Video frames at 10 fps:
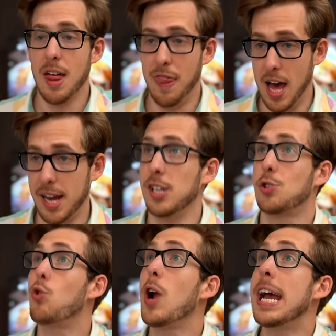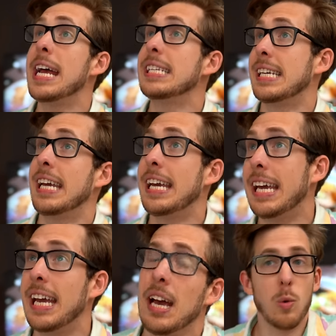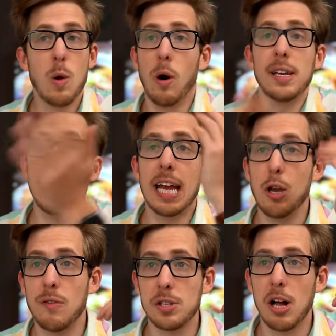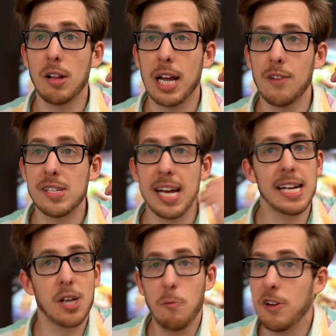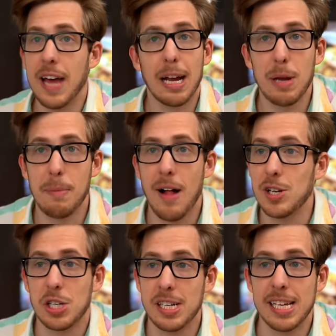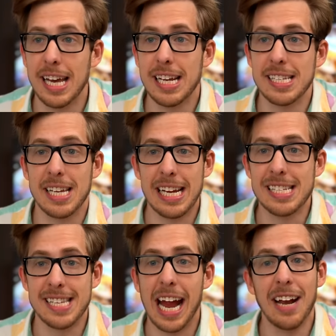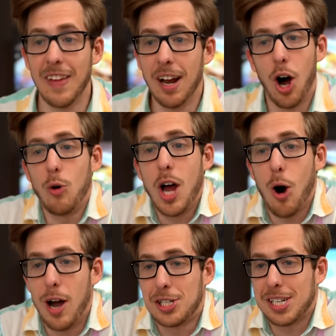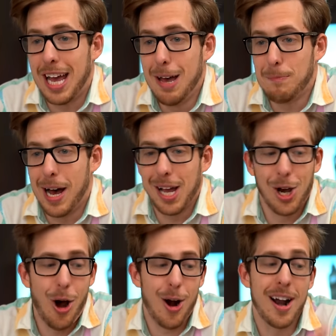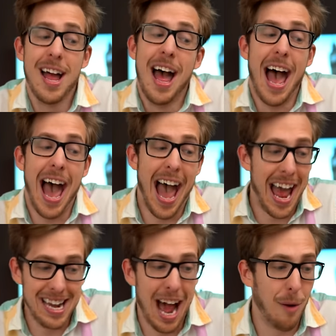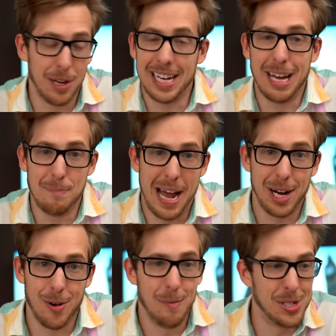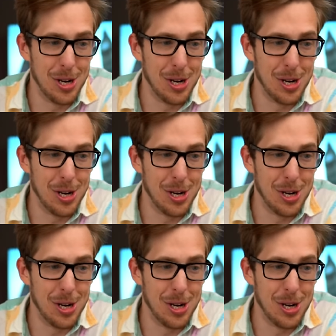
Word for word: That is crazy. we one day get universal healthcare in the States, hopefully that could be abolished, because it is insane that, oh no, I just got hit by a car and now I'm gonna get bankrupt.